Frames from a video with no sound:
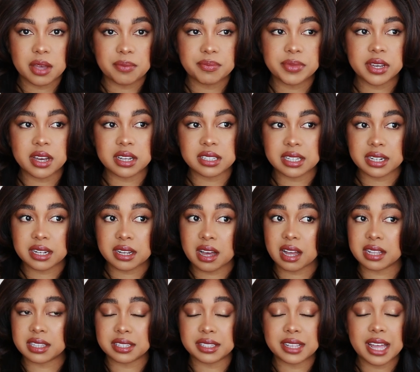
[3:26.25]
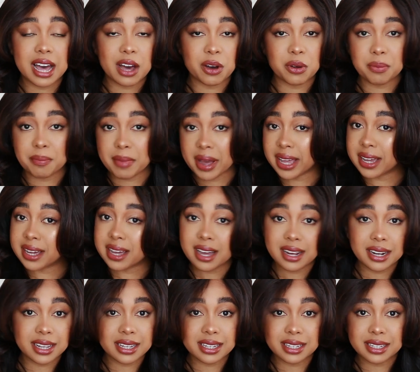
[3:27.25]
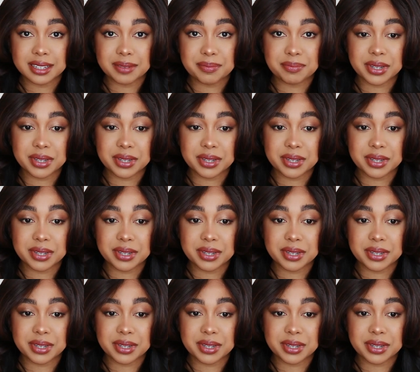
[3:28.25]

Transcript: because it cuts down my cutting,